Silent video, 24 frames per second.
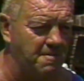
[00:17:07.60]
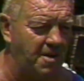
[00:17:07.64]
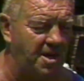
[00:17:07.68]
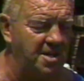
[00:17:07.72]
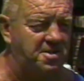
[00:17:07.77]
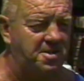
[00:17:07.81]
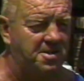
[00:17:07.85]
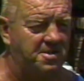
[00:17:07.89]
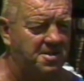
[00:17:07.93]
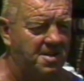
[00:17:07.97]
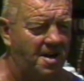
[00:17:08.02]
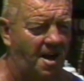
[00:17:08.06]

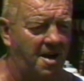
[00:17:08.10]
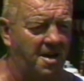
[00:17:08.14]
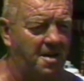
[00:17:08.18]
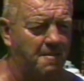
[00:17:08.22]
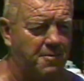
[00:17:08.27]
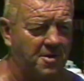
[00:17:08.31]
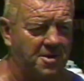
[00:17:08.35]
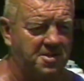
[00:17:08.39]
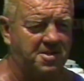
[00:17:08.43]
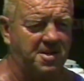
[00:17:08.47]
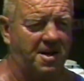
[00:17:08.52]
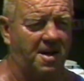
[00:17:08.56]
much as
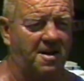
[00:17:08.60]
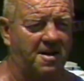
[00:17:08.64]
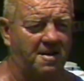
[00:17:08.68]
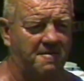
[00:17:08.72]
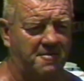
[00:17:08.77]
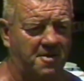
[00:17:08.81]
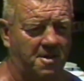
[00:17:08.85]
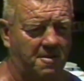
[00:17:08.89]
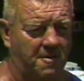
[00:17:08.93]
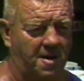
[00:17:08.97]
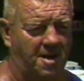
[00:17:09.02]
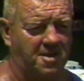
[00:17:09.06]
90% of
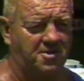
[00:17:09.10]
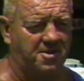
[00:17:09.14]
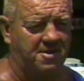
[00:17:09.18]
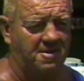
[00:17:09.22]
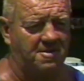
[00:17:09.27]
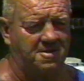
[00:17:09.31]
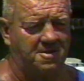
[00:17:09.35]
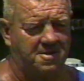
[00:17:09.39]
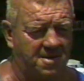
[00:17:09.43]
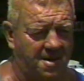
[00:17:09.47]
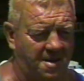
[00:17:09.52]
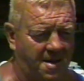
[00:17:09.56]
the
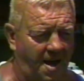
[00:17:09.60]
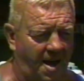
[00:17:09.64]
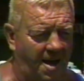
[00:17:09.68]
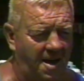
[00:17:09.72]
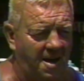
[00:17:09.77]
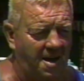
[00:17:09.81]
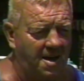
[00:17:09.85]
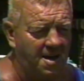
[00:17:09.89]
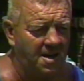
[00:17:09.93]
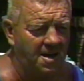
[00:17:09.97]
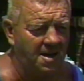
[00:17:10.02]
wrestlers today.